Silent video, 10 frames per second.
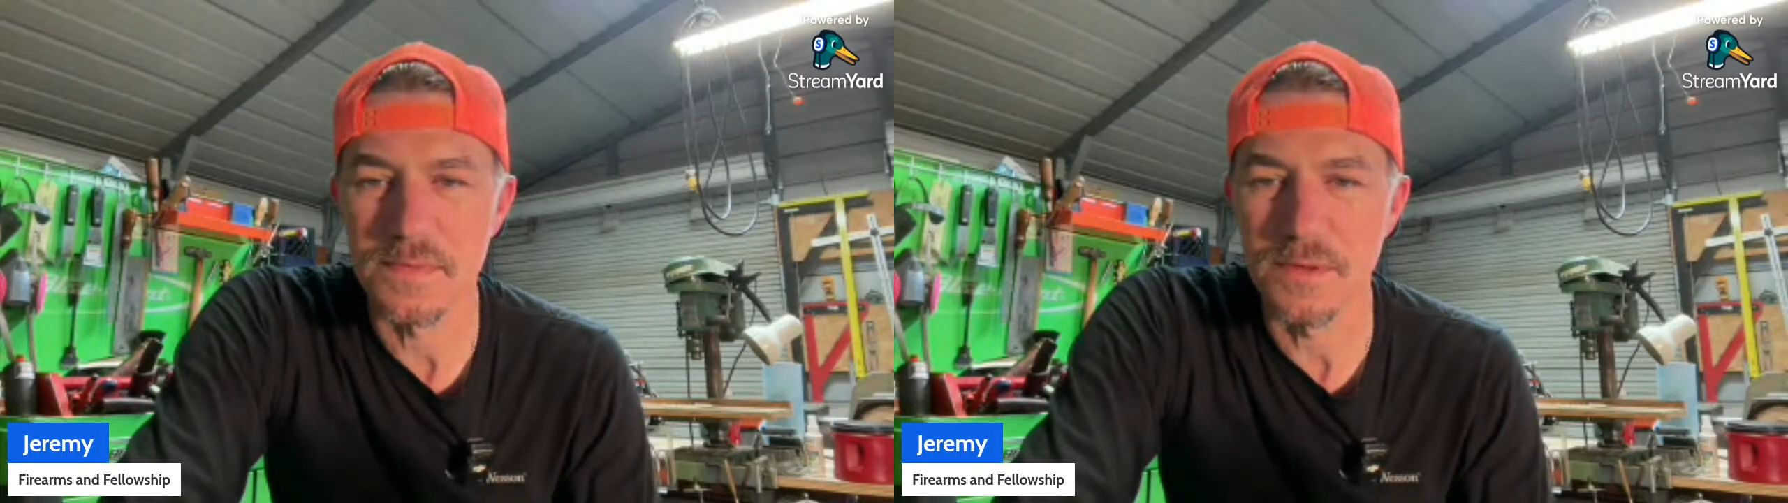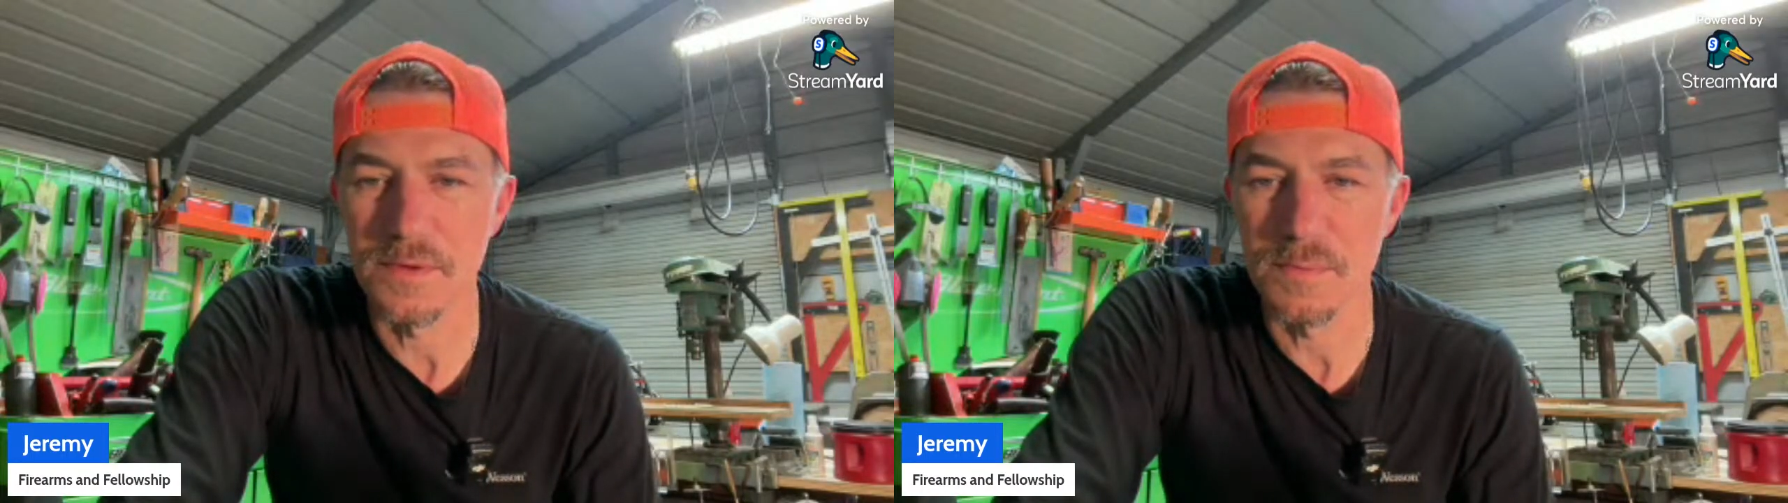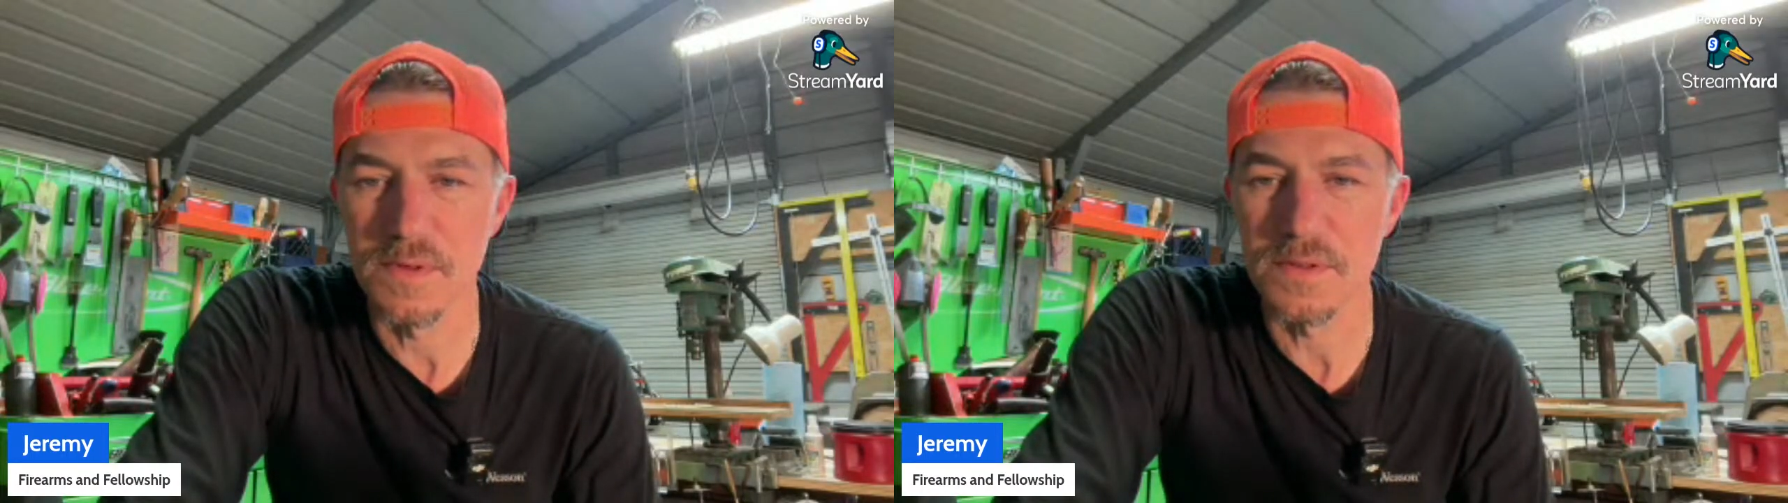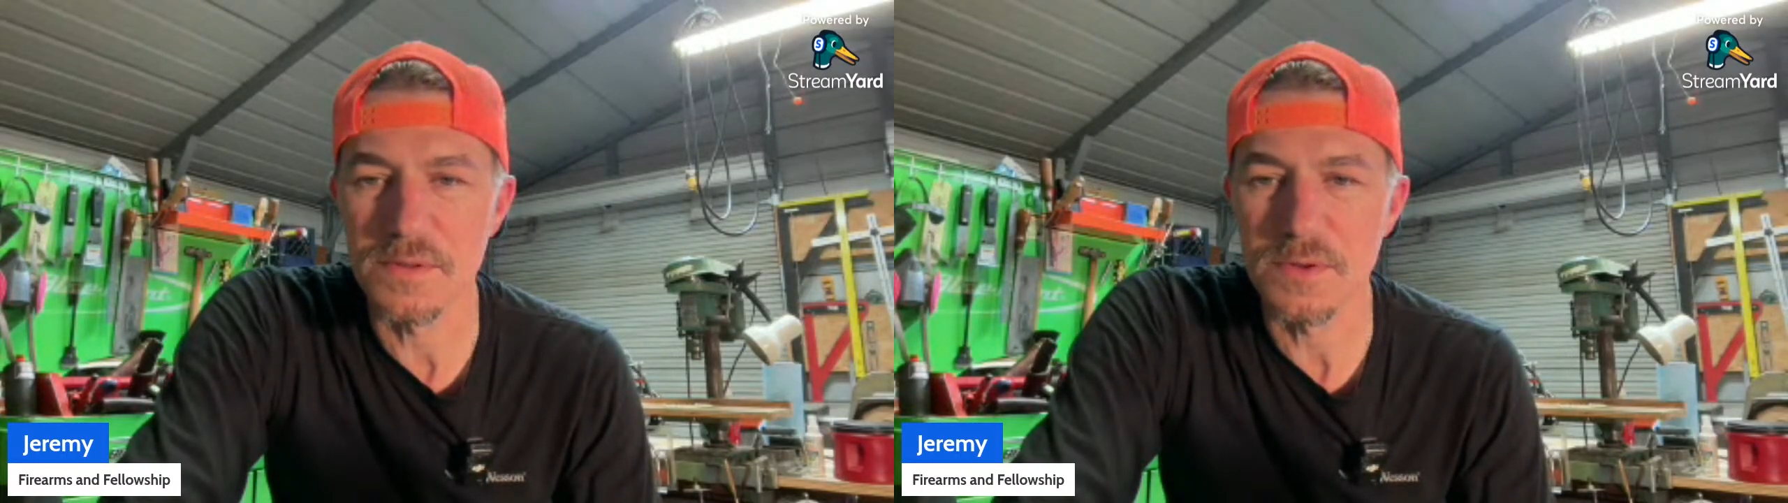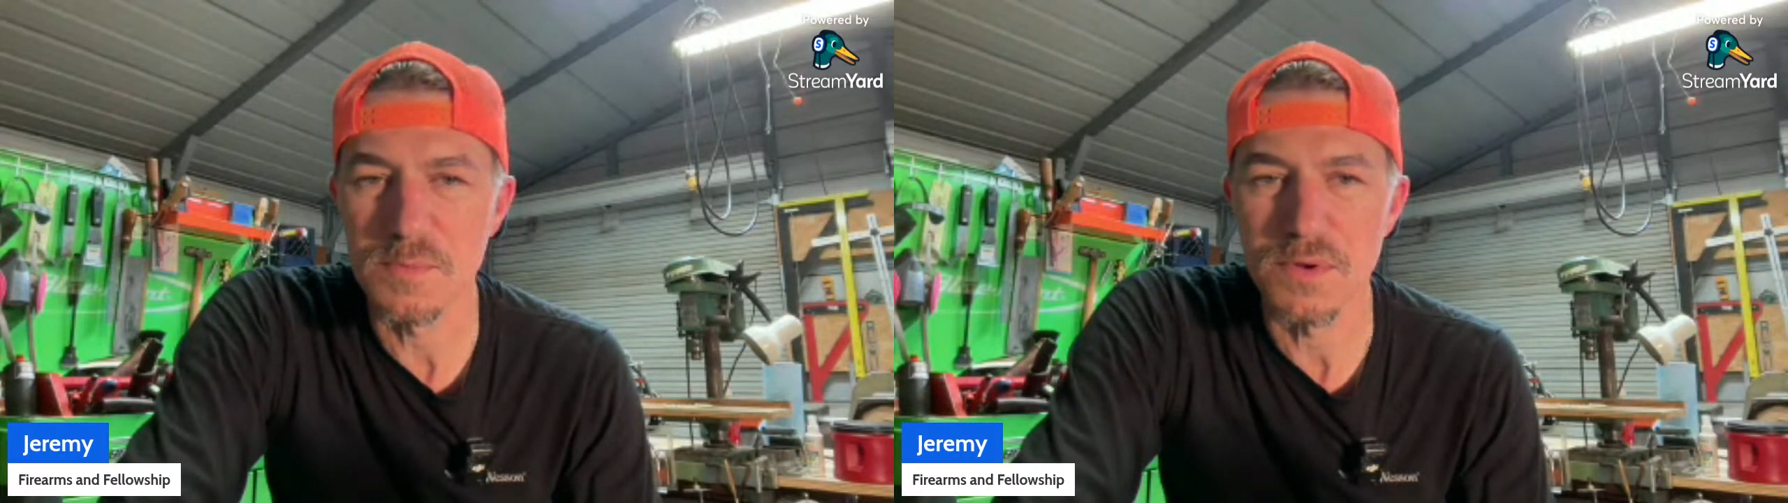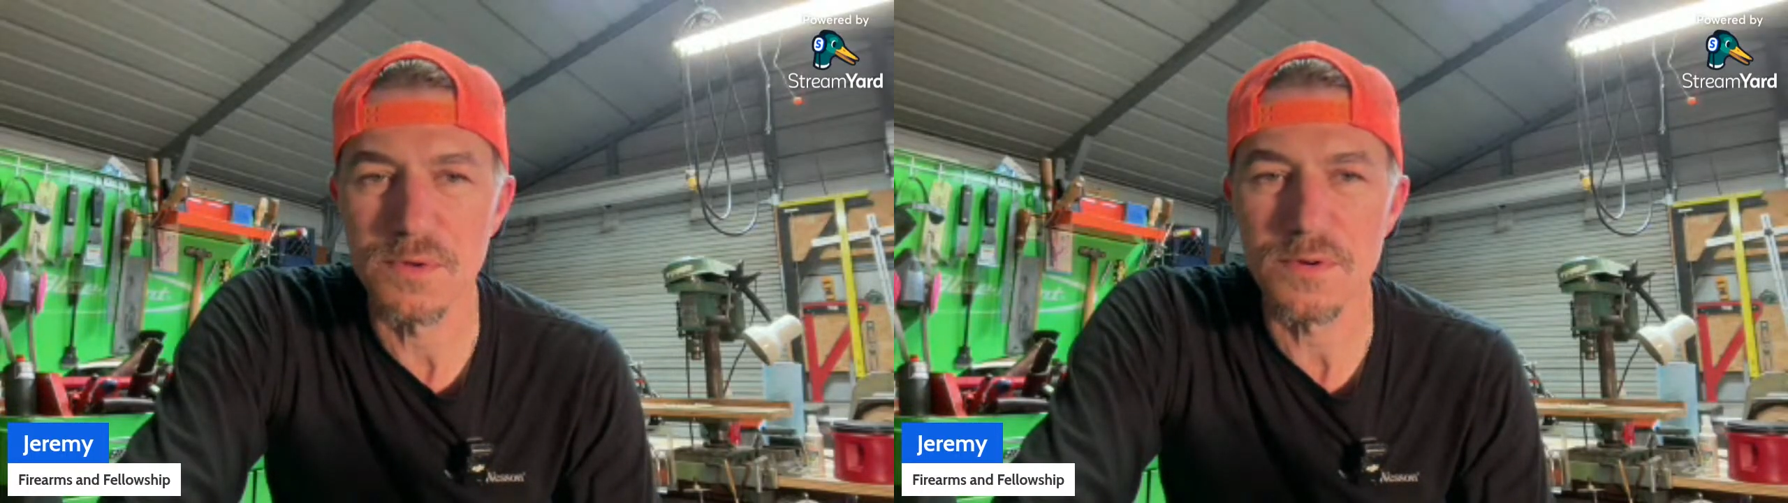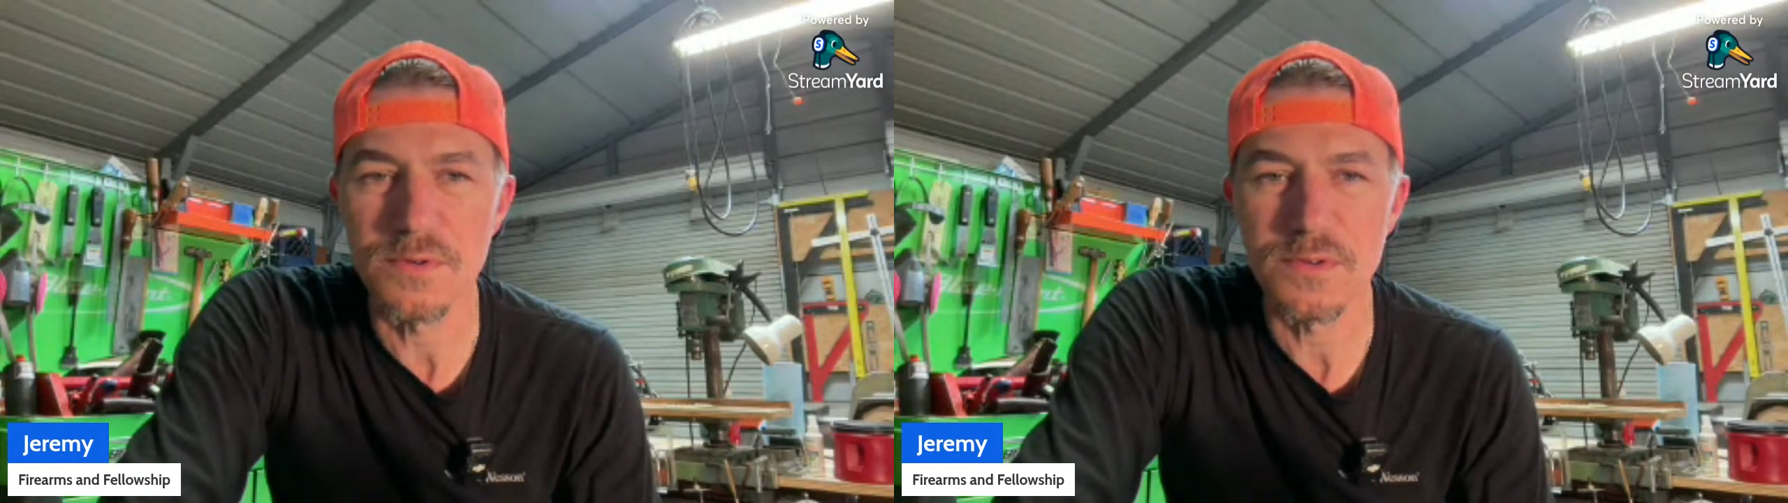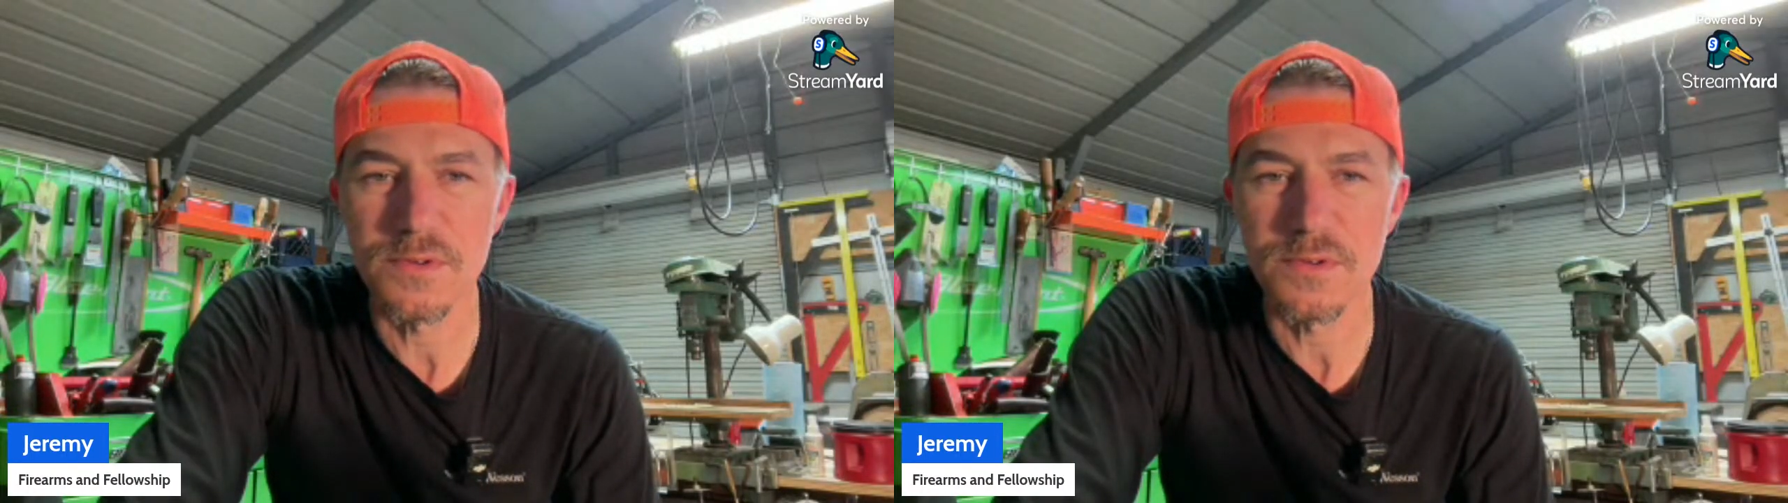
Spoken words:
Do you build computers?